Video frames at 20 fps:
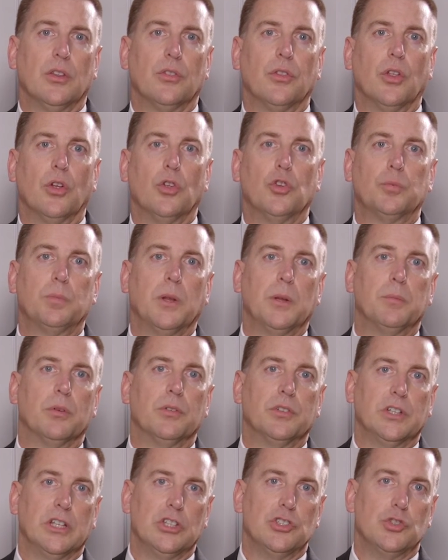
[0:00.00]
those people
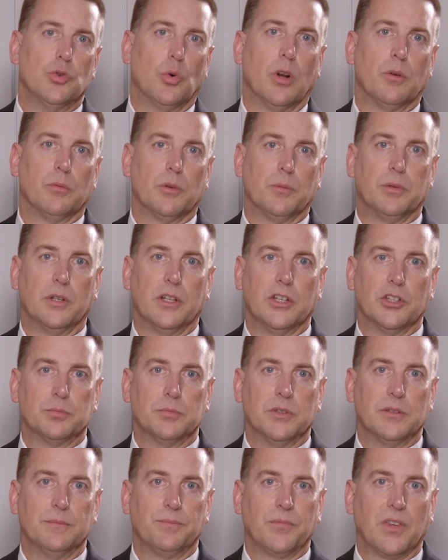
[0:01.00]
need joint
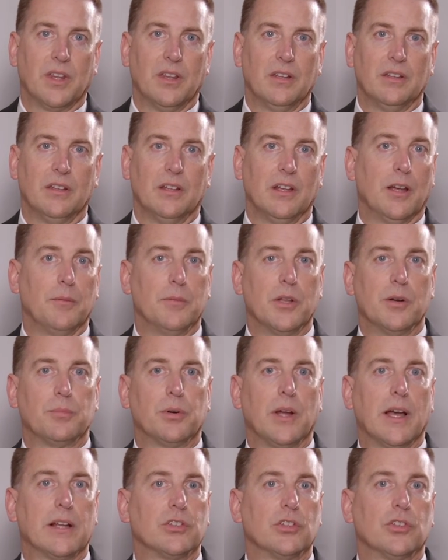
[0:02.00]
replacement. Now, I've been in
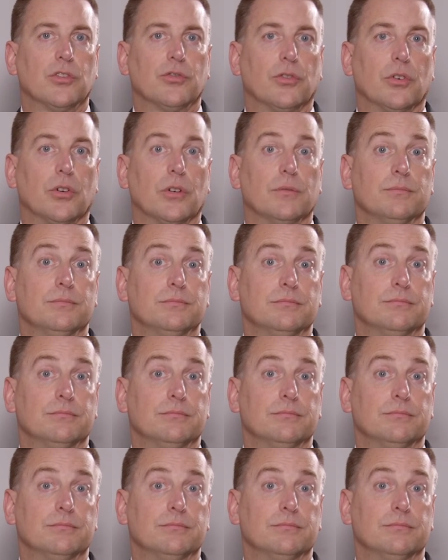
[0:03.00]
practice for